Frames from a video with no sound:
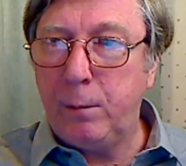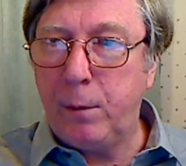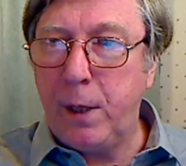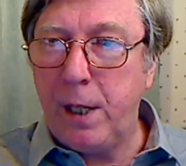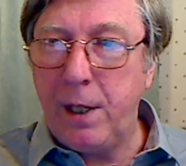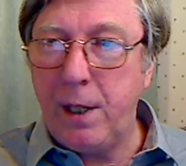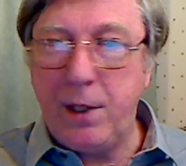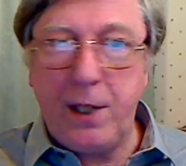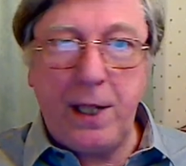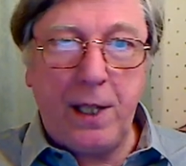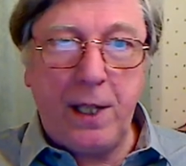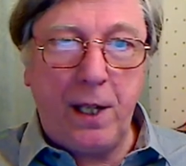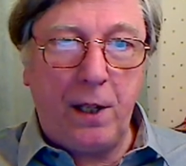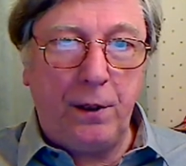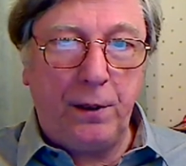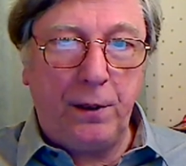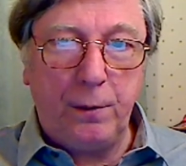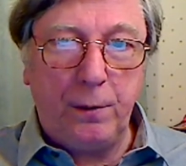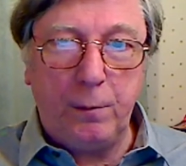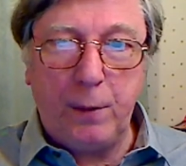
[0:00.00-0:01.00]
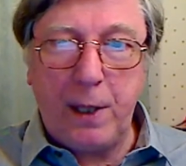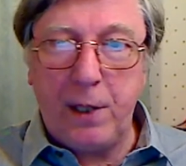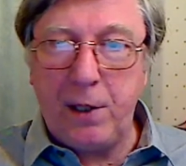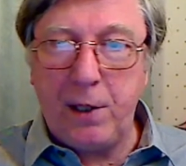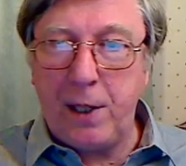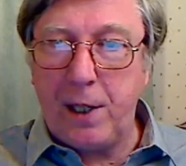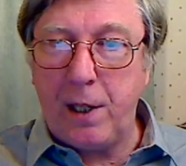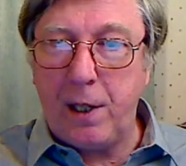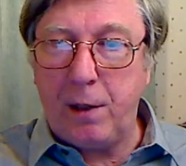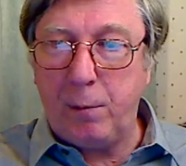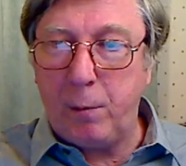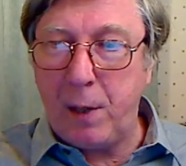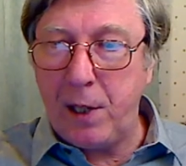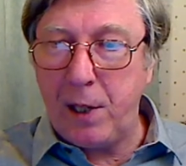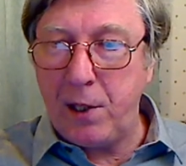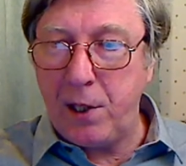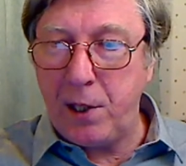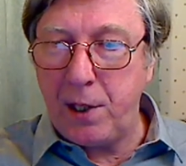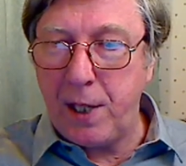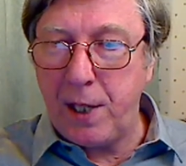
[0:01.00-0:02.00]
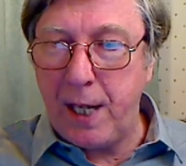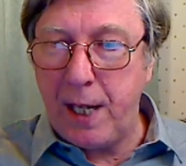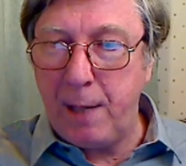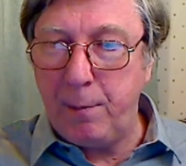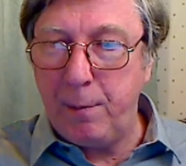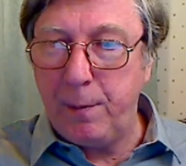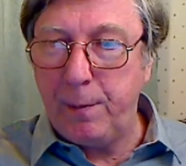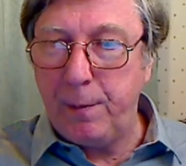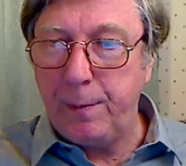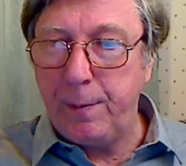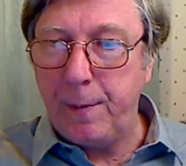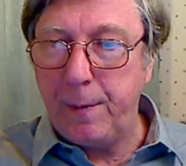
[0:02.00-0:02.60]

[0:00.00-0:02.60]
Where has he gone? Where's he gone? Where's his name?